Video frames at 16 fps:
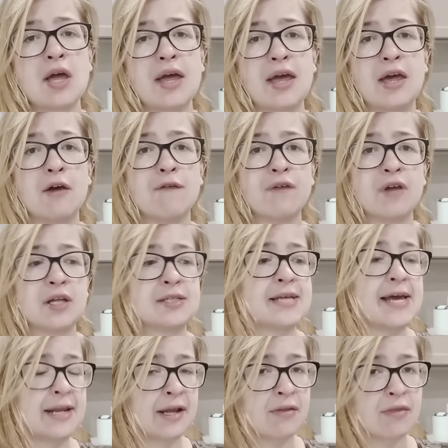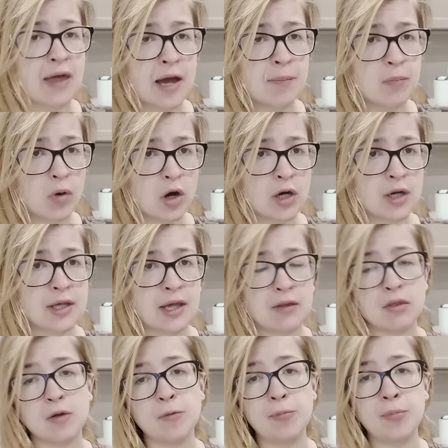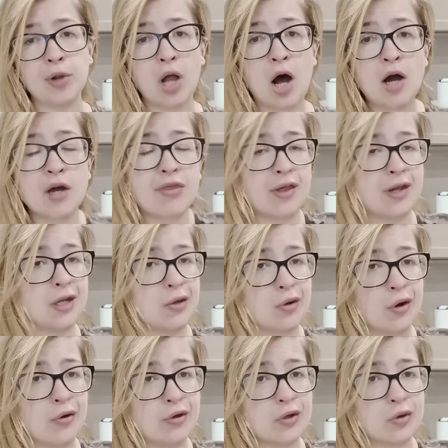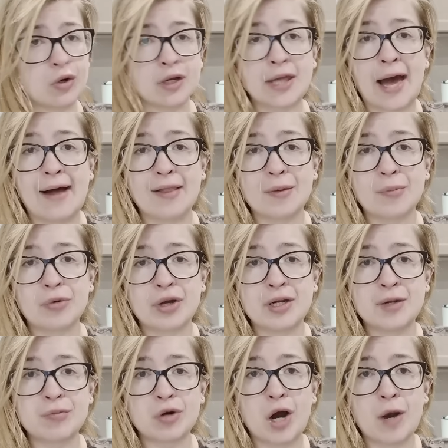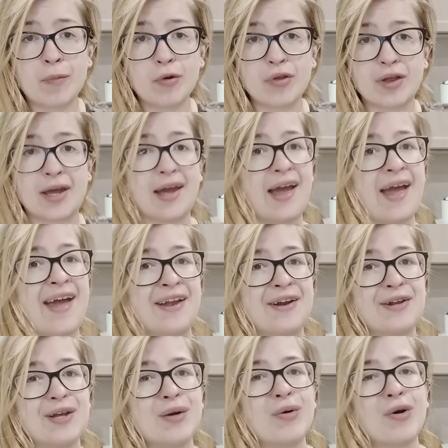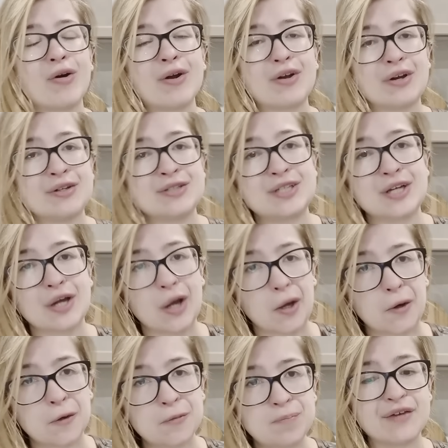If it's hitting that mark in the block, then you know you are calibrated properly and you are good to go.